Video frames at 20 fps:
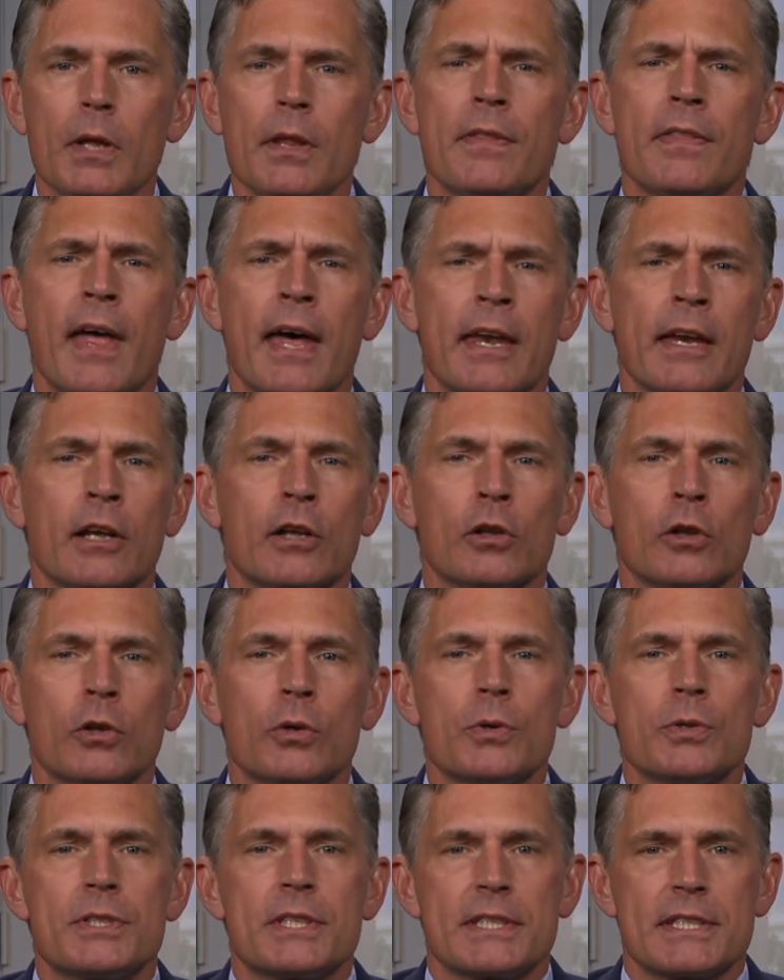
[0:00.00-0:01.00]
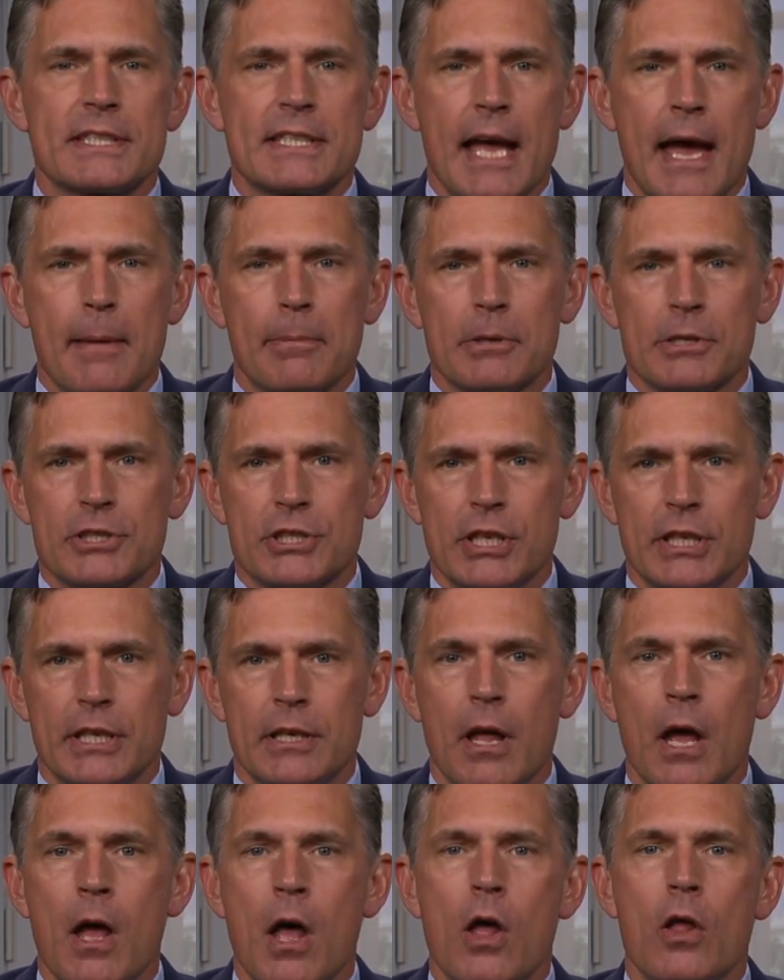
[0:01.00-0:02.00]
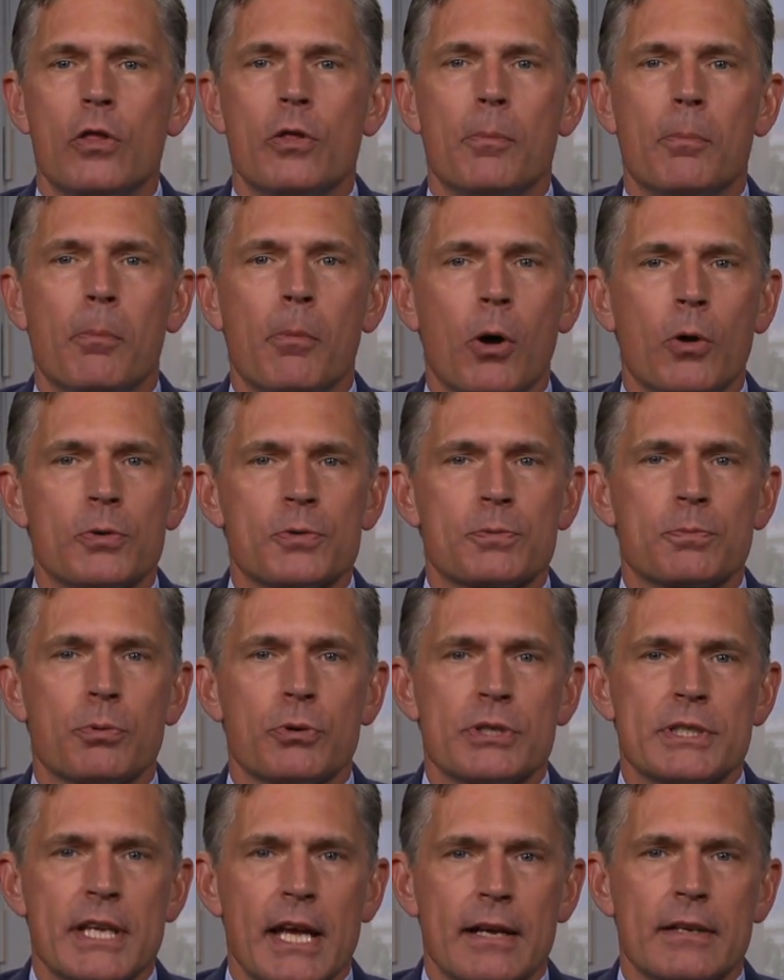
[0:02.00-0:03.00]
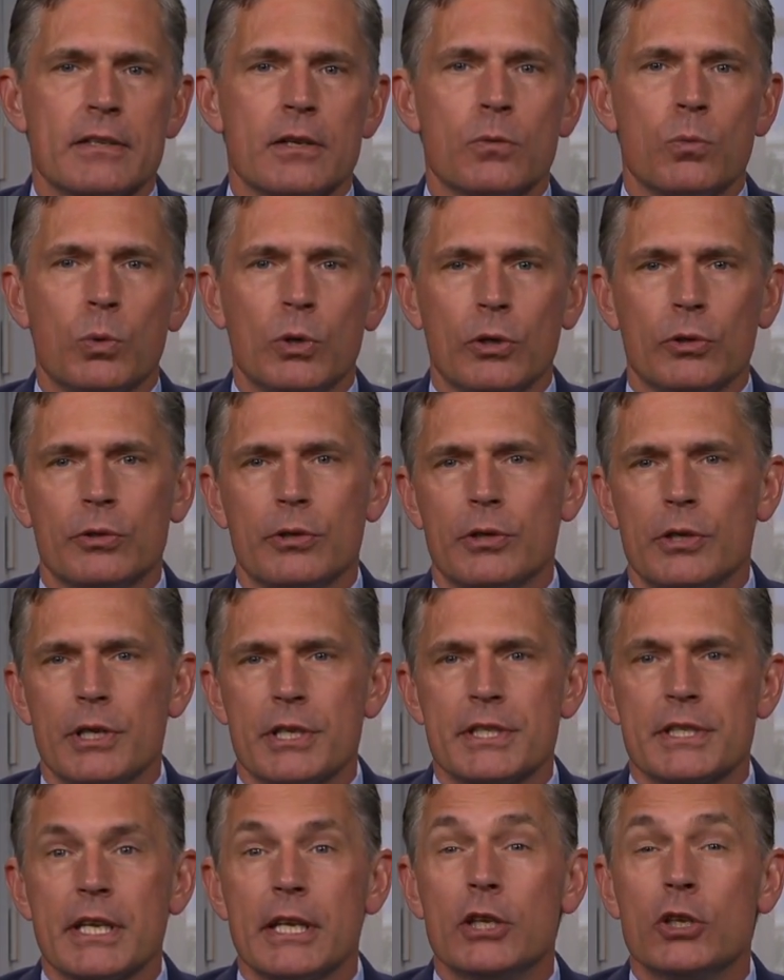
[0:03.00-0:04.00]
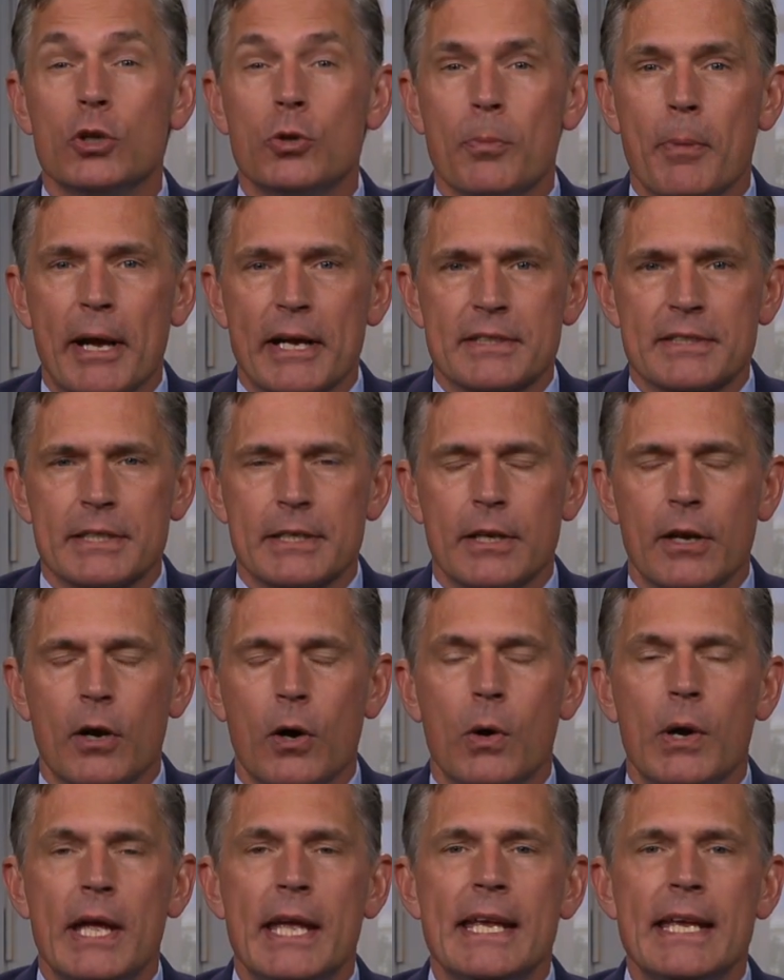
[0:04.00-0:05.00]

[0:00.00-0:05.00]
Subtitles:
That includes establishing the most protected wilderness in New Mexico